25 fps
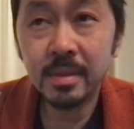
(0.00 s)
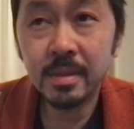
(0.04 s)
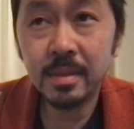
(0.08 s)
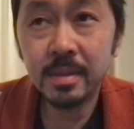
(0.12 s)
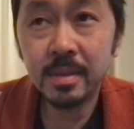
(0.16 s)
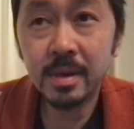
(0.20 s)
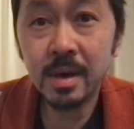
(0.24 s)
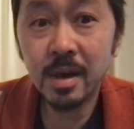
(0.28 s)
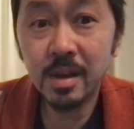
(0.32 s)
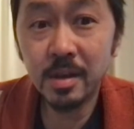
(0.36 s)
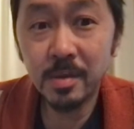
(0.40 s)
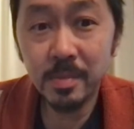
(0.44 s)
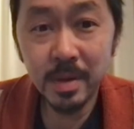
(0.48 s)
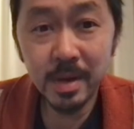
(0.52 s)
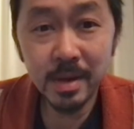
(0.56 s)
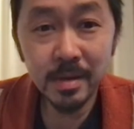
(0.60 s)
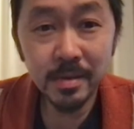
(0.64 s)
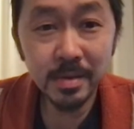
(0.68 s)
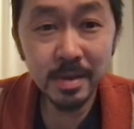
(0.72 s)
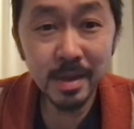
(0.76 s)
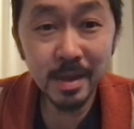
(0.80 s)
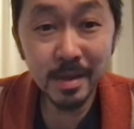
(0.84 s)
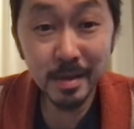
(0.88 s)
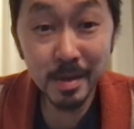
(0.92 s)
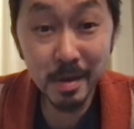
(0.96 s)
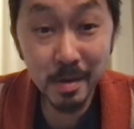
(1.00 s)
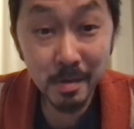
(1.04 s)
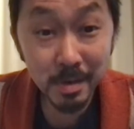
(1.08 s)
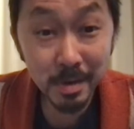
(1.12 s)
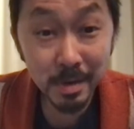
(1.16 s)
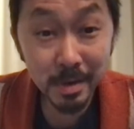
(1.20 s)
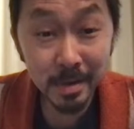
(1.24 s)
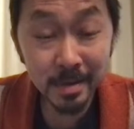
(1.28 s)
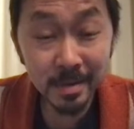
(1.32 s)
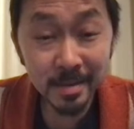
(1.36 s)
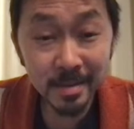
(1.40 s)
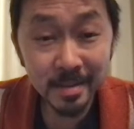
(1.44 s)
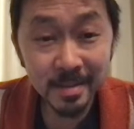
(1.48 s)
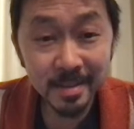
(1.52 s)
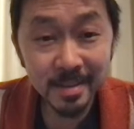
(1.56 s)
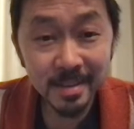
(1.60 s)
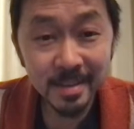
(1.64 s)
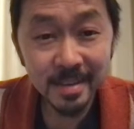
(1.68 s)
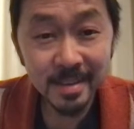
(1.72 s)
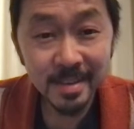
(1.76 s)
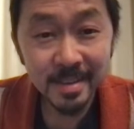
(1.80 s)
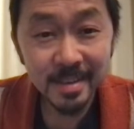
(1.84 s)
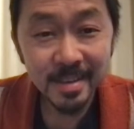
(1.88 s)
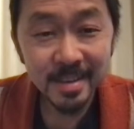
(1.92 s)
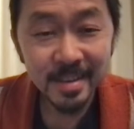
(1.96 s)
thought about not going.
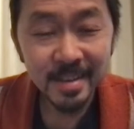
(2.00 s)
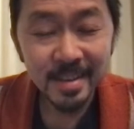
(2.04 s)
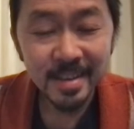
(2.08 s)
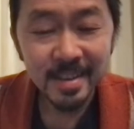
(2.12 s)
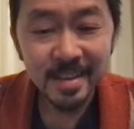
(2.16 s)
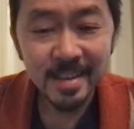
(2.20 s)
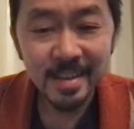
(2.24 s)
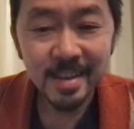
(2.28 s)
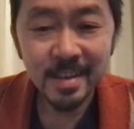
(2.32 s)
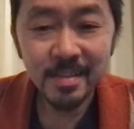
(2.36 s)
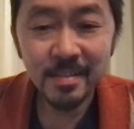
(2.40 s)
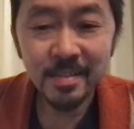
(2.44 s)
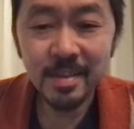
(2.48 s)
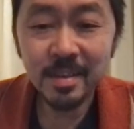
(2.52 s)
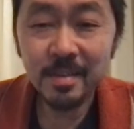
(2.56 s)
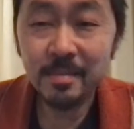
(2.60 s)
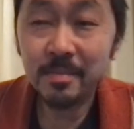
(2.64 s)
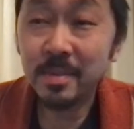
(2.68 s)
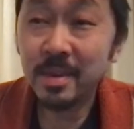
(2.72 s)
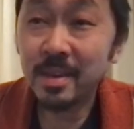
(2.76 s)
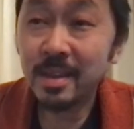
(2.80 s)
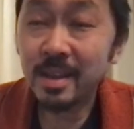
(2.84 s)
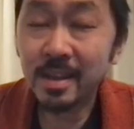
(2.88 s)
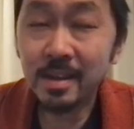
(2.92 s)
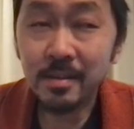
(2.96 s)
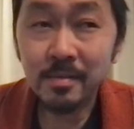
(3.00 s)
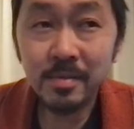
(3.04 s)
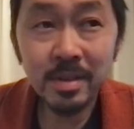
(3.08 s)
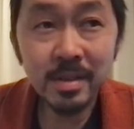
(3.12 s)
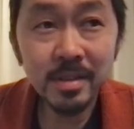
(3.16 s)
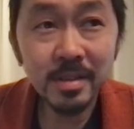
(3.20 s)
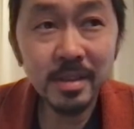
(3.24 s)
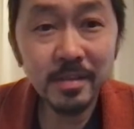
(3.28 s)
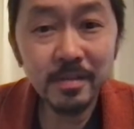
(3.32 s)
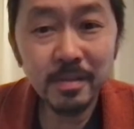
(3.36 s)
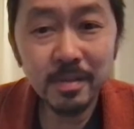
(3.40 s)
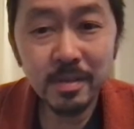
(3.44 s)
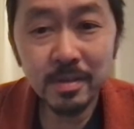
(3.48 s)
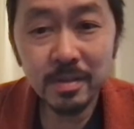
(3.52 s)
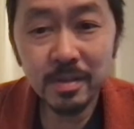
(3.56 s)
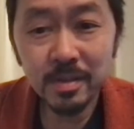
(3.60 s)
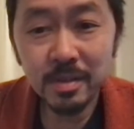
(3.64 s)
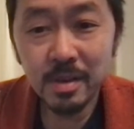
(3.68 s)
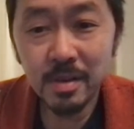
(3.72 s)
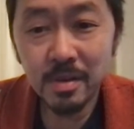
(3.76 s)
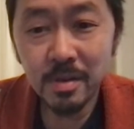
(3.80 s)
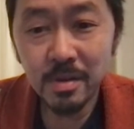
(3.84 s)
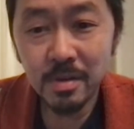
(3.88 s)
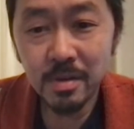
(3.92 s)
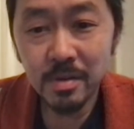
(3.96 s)
I was like, "Man, I don't want to leave her
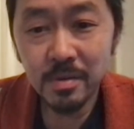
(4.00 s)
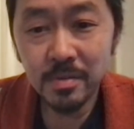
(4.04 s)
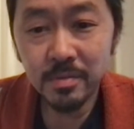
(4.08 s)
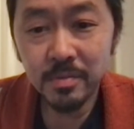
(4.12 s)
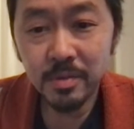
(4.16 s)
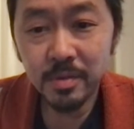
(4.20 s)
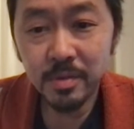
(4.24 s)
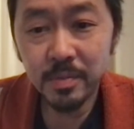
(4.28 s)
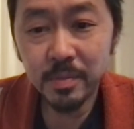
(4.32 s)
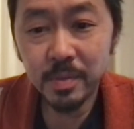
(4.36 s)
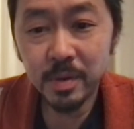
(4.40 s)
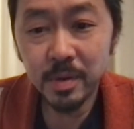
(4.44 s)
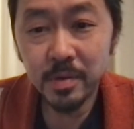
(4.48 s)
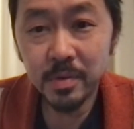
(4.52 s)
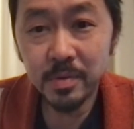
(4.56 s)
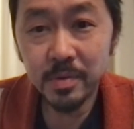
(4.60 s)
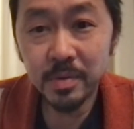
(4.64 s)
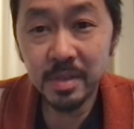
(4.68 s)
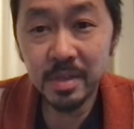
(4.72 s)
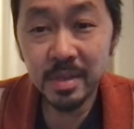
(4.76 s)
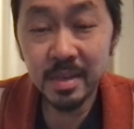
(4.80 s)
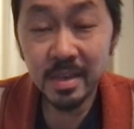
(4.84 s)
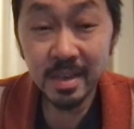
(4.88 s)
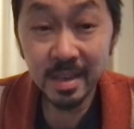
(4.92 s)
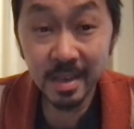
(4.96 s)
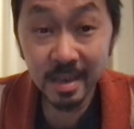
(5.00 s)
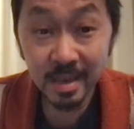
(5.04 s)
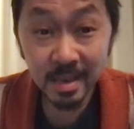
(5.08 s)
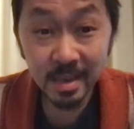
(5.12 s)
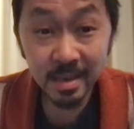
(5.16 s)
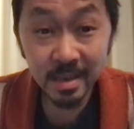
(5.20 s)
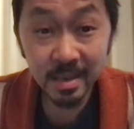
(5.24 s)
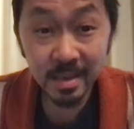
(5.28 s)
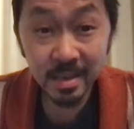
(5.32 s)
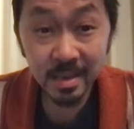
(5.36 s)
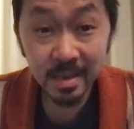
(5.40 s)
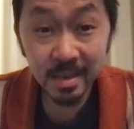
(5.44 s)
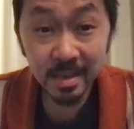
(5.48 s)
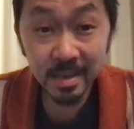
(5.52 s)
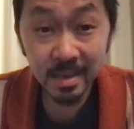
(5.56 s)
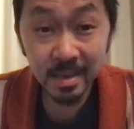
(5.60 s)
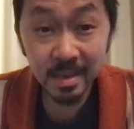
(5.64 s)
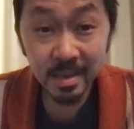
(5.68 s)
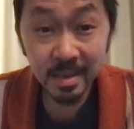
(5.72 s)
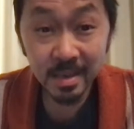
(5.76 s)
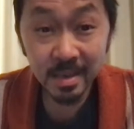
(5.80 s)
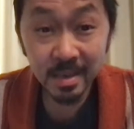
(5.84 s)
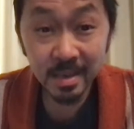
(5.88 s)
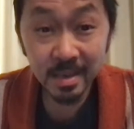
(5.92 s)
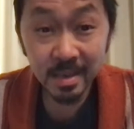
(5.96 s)
alone with both kids,
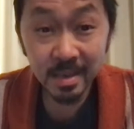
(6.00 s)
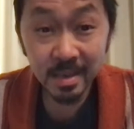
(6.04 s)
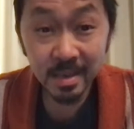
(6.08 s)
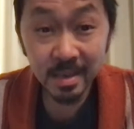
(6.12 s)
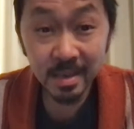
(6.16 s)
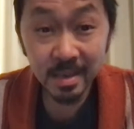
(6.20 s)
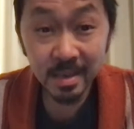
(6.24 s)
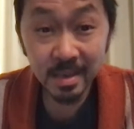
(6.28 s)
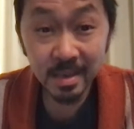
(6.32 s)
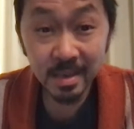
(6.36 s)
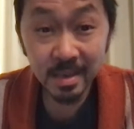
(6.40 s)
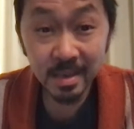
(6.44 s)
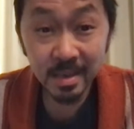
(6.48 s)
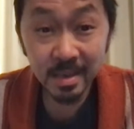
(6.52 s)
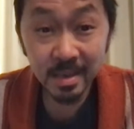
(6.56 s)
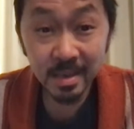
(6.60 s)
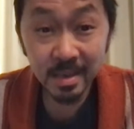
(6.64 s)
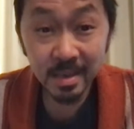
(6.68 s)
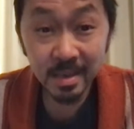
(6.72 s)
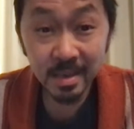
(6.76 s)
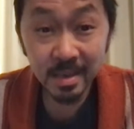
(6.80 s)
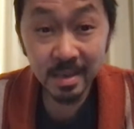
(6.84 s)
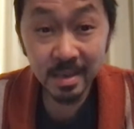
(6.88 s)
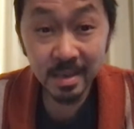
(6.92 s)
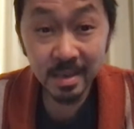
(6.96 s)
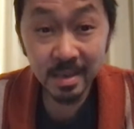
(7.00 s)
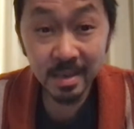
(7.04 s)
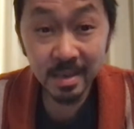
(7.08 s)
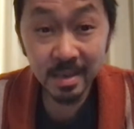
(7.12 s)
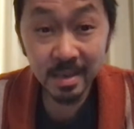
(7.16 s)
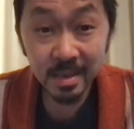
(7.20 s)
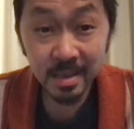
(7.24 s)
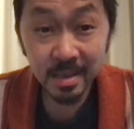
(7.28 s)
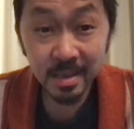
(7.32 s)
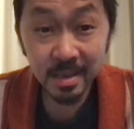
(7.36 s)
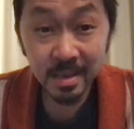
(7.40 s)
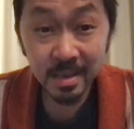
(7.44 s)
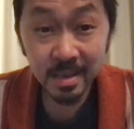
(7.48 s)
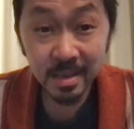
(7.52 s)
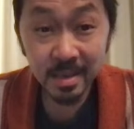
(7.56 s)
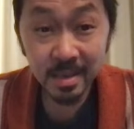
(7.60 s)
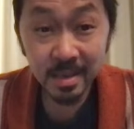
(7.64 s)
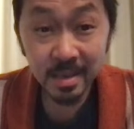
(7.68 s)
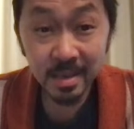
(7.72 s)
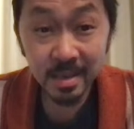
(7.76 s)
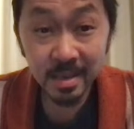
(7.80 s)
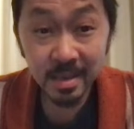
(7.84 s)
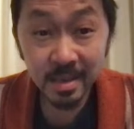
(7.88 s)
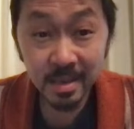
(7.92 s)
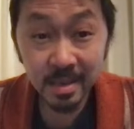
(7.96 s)
because I won't be back home
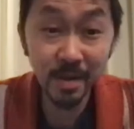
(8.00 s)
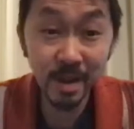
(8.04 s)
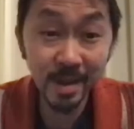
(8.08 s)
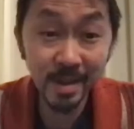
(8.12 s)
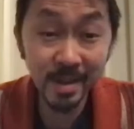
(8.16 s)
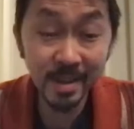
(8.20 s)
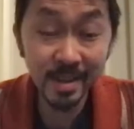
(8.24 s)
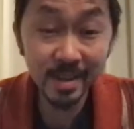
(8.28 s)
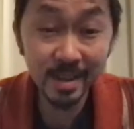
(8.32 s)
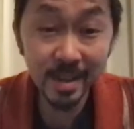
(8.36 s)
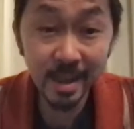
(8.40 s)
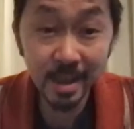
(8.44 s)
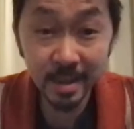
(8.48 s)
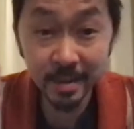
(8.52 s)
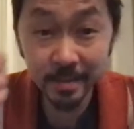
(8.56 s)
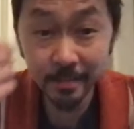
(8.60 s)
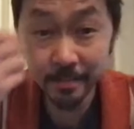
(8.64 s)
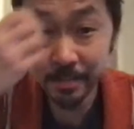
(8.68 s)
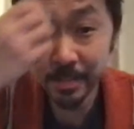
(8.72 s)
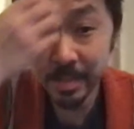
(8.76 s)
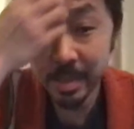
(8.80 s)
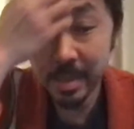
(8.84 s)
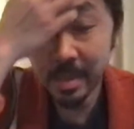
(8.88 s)
until Friday night."